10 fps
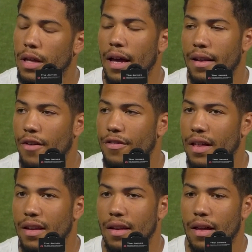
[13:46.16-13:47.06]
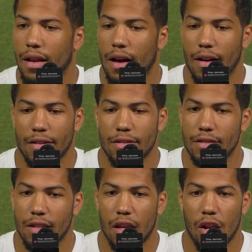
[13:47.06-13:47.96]
Yeah, definitely. And
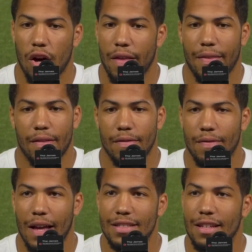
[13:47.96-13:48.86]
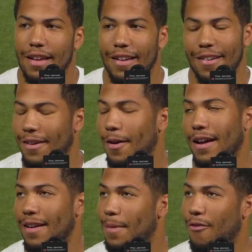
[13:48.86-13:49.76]
you know, that's the thing,
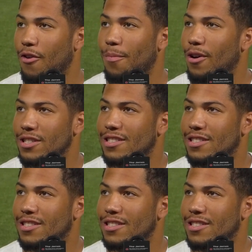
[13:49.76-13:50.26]
again, about football.